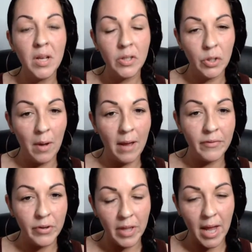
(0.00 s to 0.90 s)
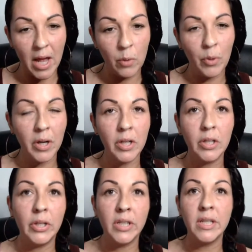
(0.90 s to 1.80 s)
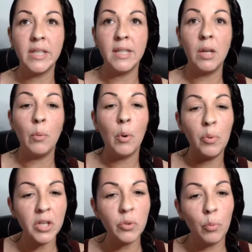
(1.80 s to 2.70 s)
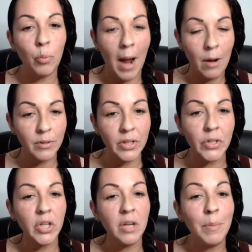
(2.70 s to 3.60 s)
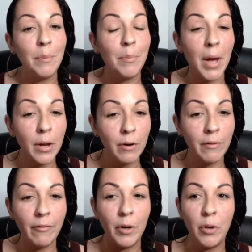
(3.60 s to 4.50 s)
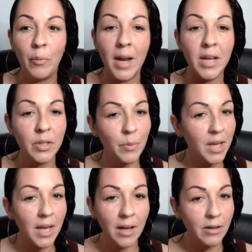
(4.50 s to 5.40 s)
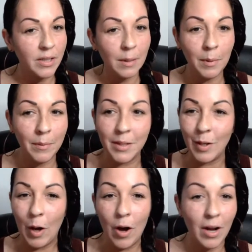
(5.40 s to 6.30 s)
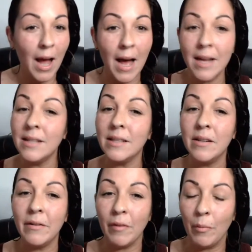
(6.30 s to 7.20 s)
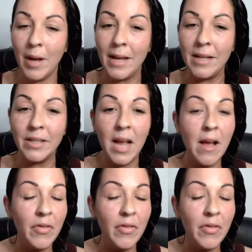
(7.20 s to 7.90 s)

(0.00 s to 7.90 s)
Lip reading: So after that, we're going to look to see, well, which route is going to be better for you, right? Because we can get our supplements all kinds of different ways.